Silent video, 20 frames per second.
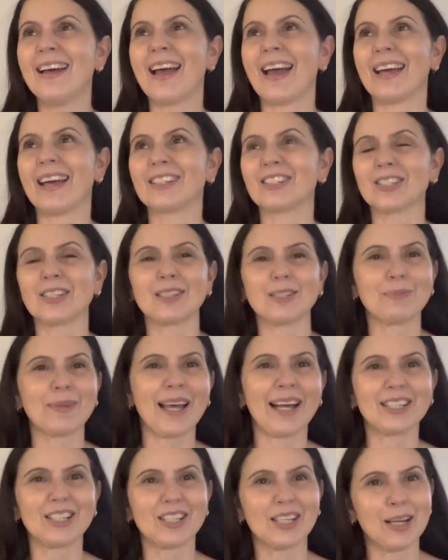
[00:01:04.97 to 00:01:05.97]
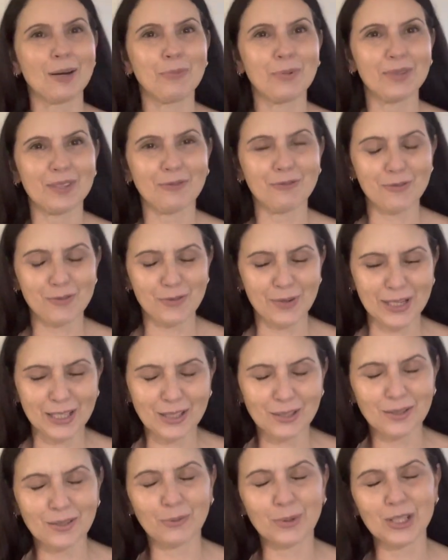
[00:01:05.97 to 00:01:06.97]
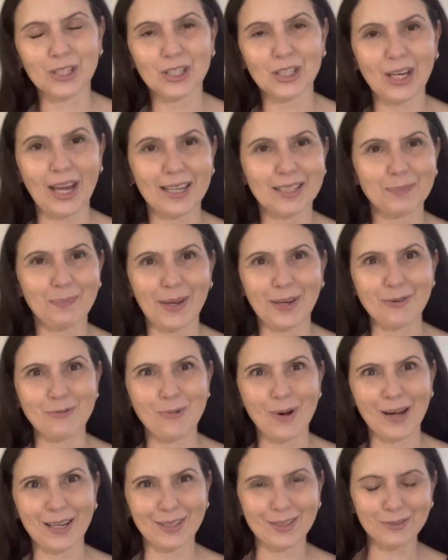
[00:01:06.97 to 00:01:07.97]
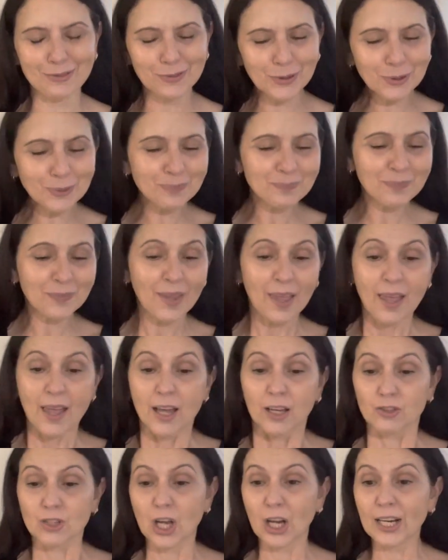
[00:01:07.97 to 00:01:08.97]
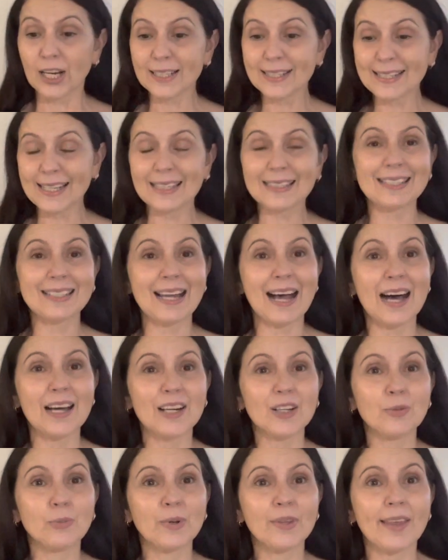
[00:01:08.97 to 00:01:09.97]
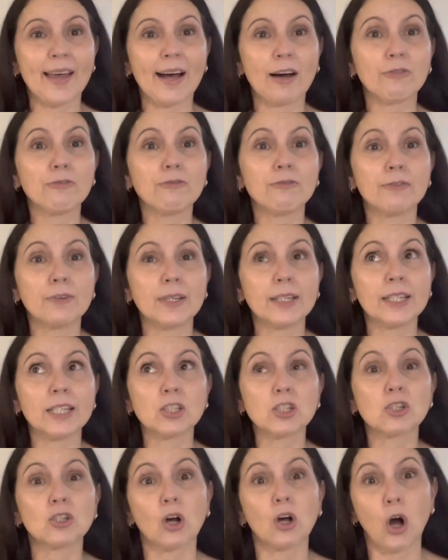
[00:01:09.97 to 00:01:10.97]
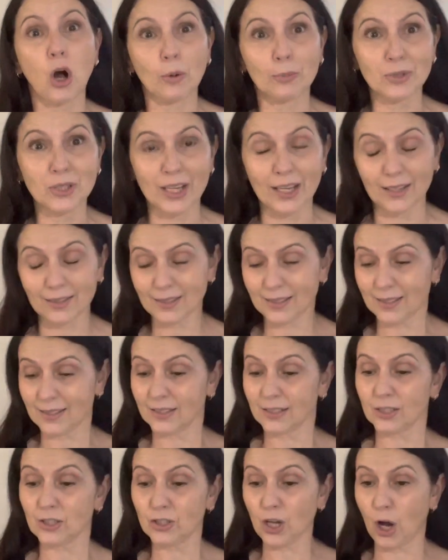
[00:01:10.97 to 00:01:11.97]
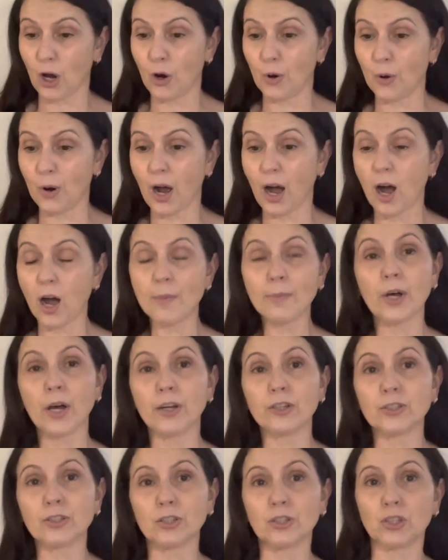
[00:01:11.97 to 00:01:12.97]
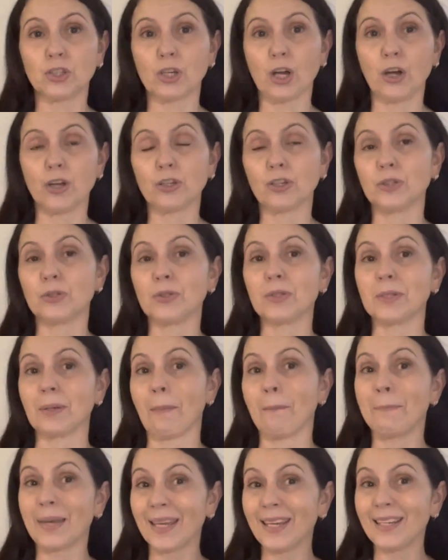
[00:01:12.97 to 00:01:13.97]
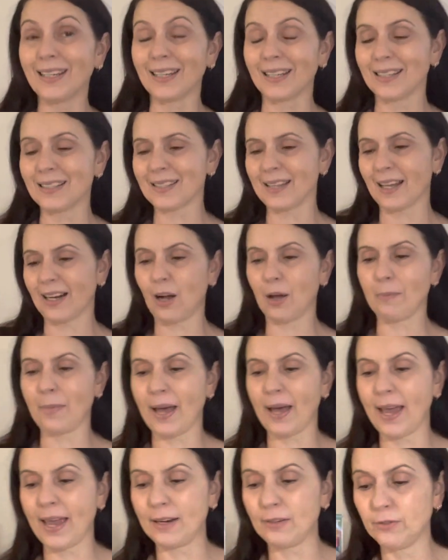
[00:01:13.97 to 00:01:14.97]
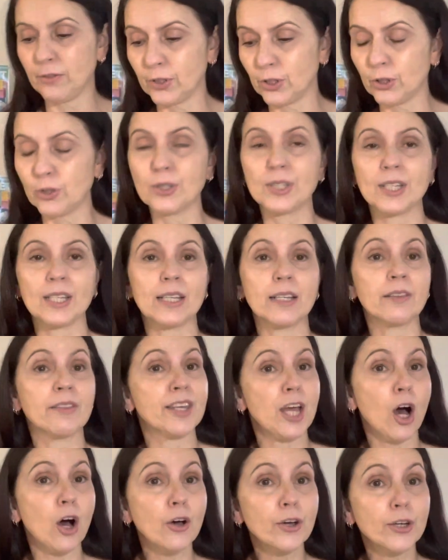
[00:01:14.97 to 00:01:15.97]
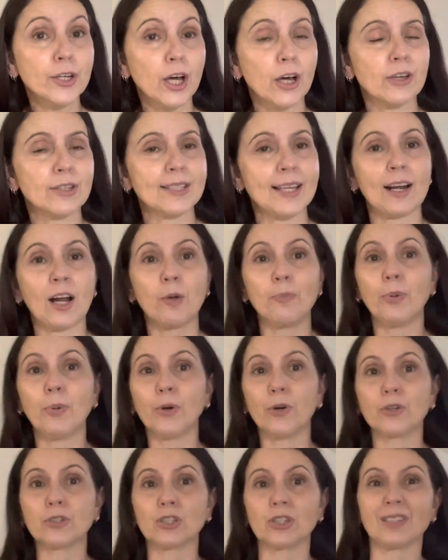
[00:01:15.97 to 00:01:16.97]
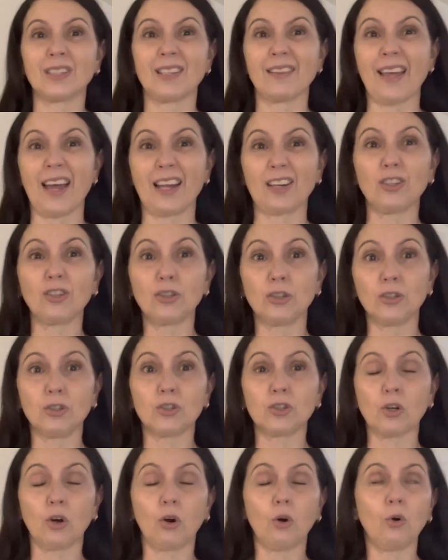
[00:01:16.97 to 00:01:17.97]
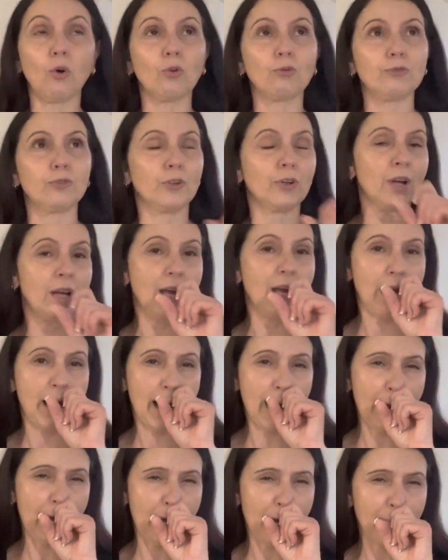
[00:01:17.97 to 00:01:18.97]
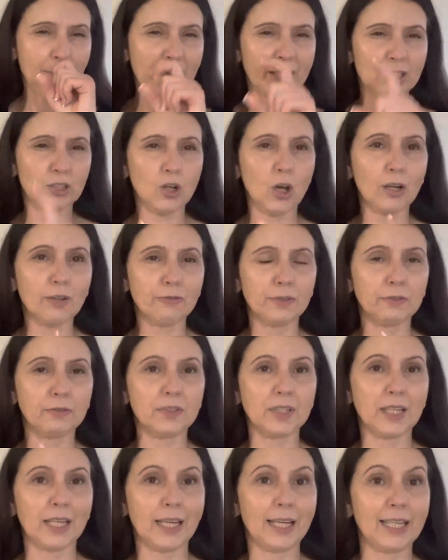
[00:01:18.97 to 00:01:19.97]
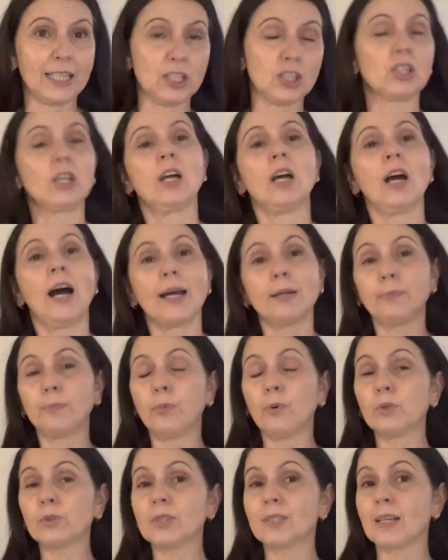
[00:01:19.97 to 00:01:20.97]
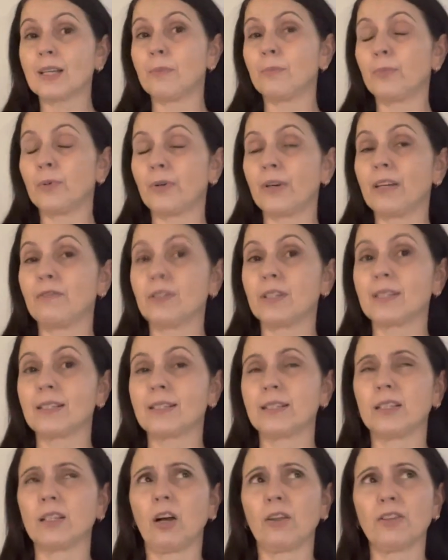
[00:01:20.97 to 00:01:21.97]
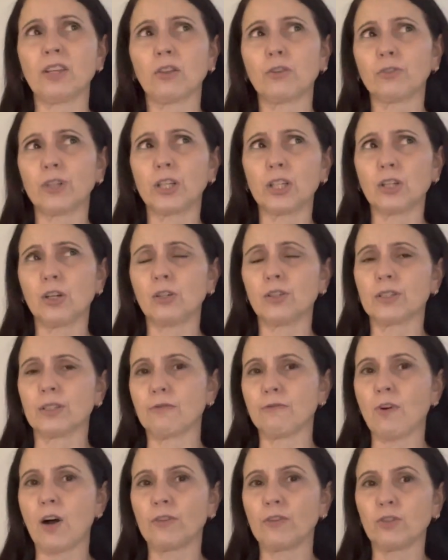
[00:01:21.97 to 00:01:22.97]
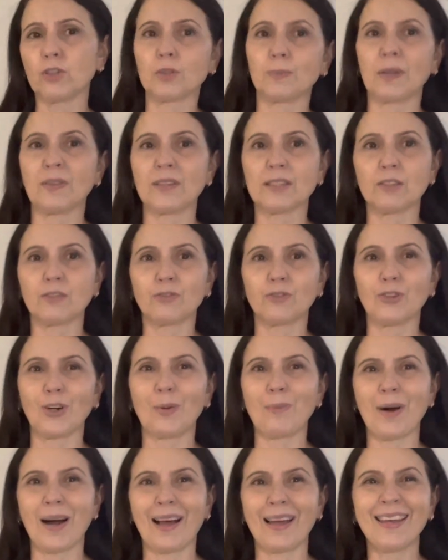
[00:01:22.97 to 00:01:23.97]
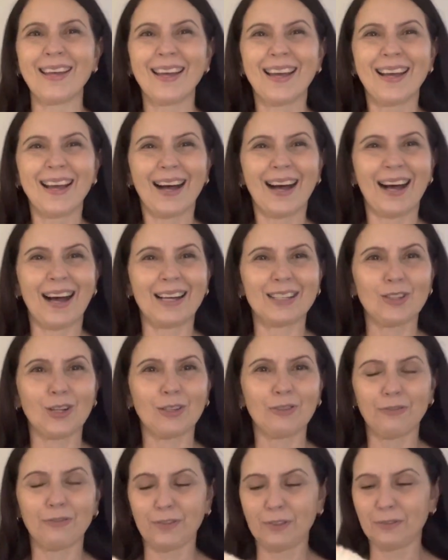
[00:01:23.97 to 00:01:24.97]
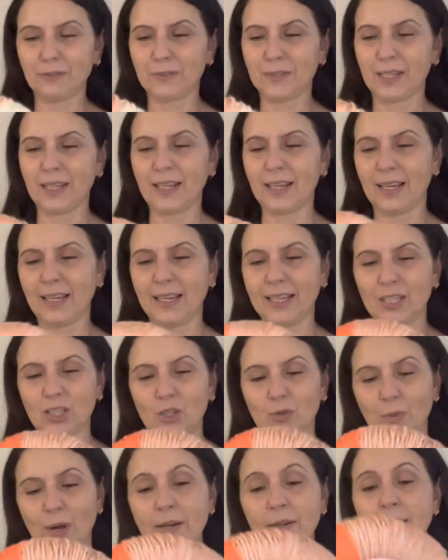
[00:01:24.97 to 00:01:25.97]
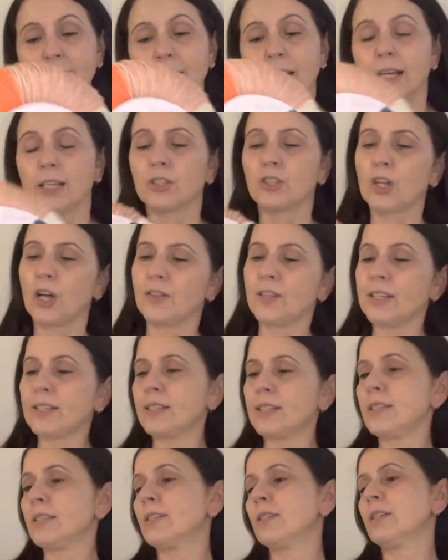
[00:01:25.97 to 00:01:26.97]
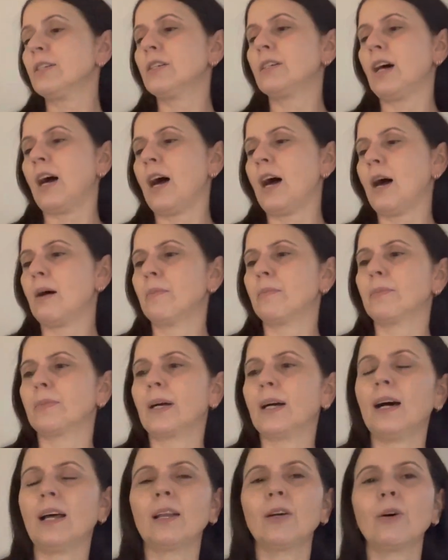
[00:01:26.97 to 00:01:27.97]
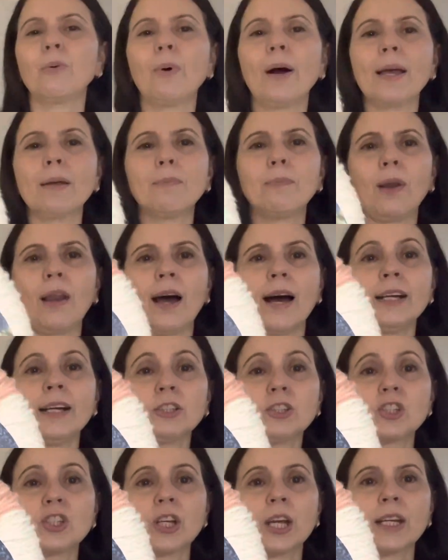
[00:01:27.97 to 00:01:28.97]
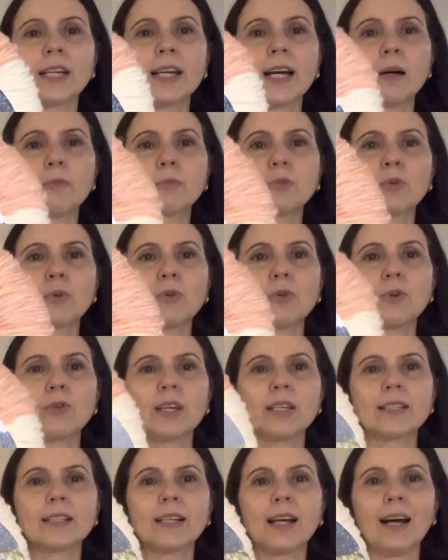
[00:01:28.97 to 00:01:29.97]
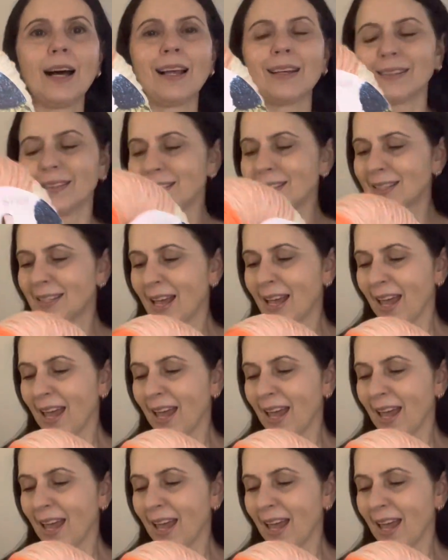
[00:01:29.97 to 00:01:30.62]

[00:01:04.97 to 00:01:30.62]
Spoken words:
and just some catching up with some friends, which has been wonderful. So let's get started with our finished objects. So I'm going to show you some beanies that I made using the Ogos that I purchased in that huge haul for $1.50 each. I bought some previously, I think $3 and $5, but this is from my $1.50 each one. So this is the colorway blush and it comes with all these colors,